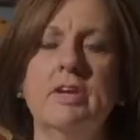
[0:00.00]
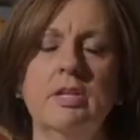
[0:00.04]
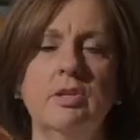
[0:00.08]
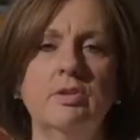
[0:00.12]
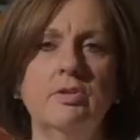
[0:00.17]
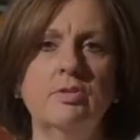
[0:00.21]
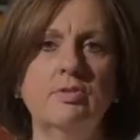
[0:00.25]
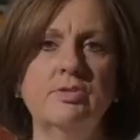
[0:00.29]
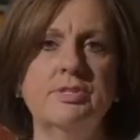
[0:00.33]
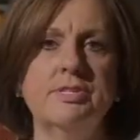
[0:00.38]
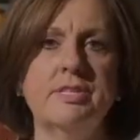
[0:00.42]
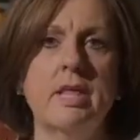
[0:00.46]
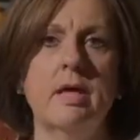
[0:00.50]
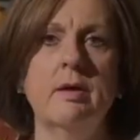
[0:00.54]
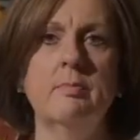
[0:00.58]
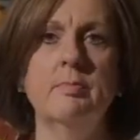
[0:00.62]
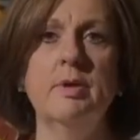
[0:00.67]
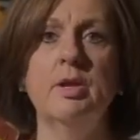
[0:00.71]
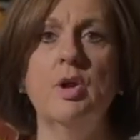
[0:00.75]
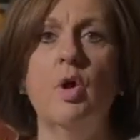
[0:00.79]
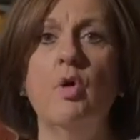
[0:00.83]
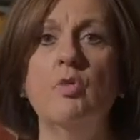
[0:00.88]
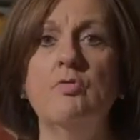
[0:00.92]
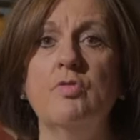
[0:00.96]
used
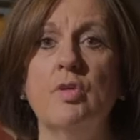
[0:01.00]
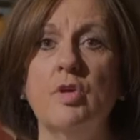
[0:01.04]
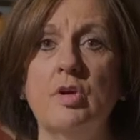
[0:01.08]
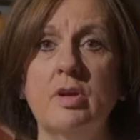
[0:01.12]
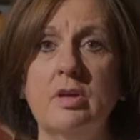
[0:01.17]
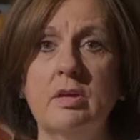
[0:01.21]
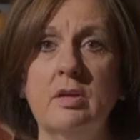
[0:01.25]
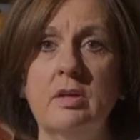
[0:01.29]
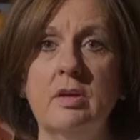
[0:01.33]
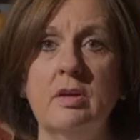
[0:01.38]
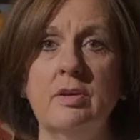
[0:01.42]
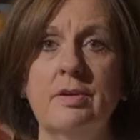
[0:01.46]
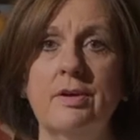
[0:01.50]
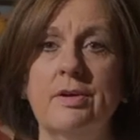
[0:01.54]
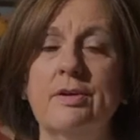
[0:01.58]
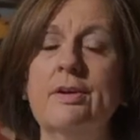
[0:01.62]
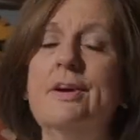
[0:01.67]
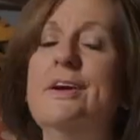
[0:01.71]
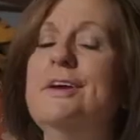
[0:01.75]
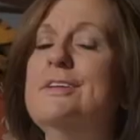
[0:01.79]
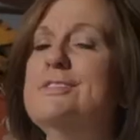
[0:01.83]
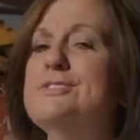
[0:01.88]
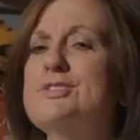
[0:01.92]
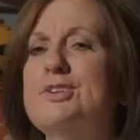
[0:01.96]
them in over a year,
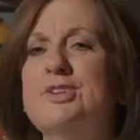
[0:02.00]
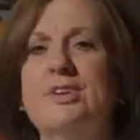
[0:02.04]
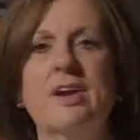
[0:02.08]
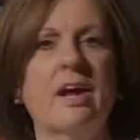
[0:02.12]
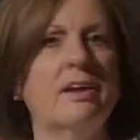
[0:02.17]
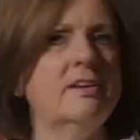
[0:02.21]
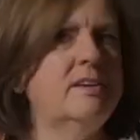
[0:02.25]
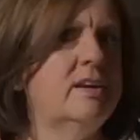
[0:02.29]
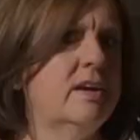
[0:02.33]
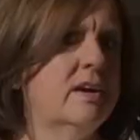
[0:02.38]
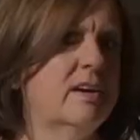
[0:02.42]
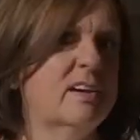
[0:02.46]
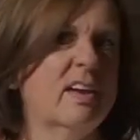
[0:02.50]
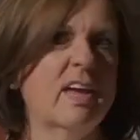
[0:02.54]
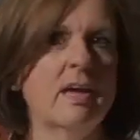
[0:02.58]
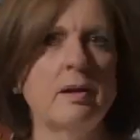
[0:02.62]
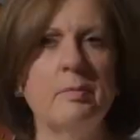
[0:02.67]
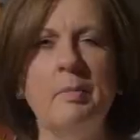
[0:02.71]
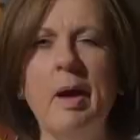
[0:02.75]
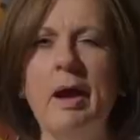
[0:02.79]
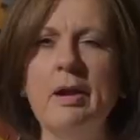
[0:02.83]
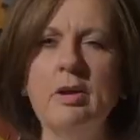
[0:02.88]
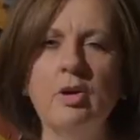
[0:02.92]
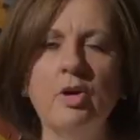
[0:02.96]
it's a good idea. Get
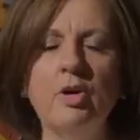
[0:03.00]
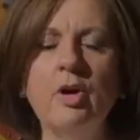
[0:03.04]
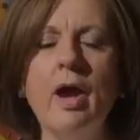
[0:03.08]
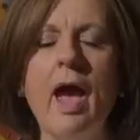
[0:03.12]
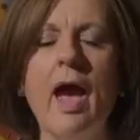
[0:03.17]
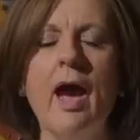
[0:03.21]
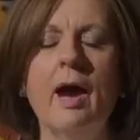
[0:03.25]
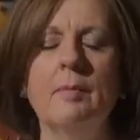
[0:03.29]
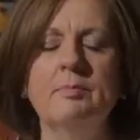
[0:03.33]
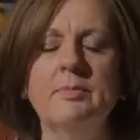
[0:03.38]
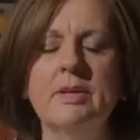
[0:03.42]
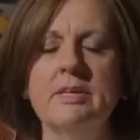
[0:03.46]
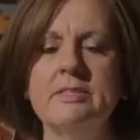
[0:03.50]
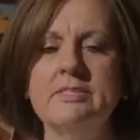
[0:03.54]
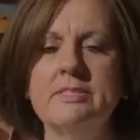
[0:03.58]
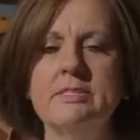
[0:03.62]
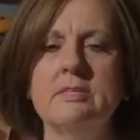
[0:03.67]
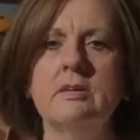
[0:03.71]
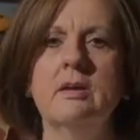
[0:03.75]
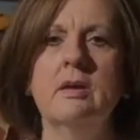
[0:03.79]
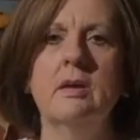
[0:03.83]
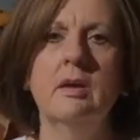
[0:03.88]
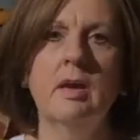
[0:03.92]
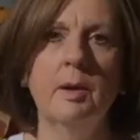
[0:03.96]
them out of your
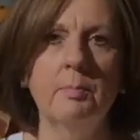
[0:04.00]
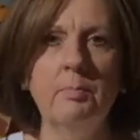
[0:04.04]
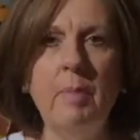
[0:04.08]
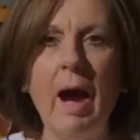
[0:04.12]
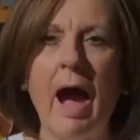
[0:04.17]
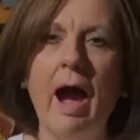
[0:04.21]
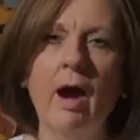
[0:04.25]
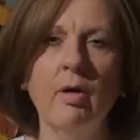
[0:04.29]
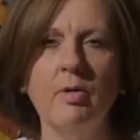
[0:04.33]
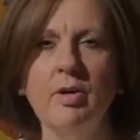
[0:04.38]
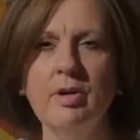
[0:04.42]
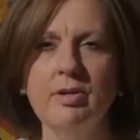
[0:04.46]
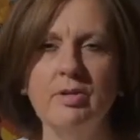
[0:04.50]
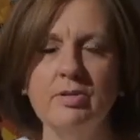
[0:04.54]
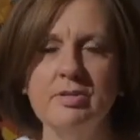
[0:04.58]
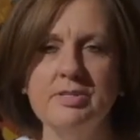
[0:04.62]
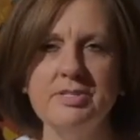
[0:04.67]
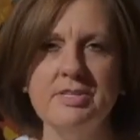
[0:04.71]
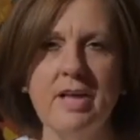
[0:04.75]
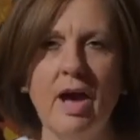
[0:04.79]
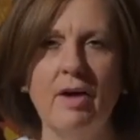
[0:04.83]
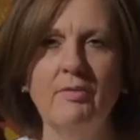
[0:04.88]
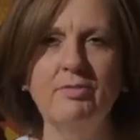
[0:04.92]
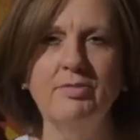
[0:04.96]
cabinets. Empower
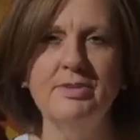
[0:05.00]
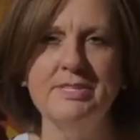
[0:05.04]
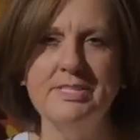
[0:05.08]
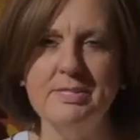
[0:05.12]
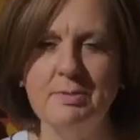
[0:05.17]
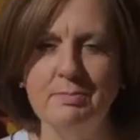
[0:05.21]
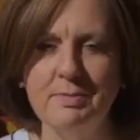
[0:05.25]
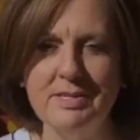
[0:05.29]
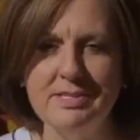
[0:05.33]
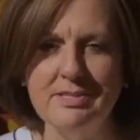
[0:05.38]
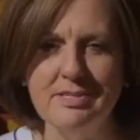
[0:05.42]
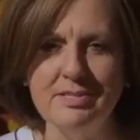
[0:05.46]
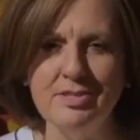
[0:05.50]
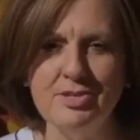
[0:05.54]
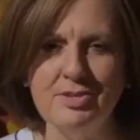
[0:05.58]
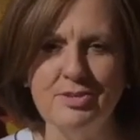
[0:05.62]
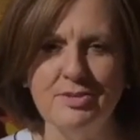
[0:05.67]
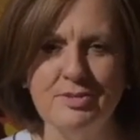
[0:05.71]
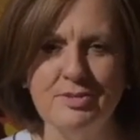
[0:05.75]
yourself with some additional